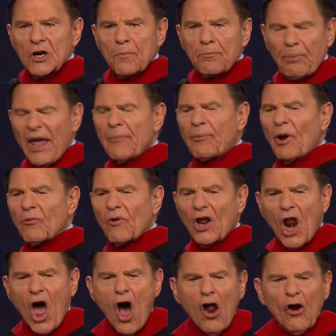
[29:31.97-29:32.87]
people
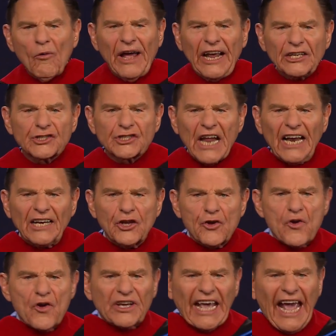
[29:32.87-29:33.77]
will always tell you
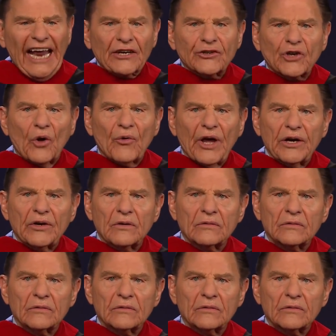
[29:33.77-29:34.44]
you can't do it.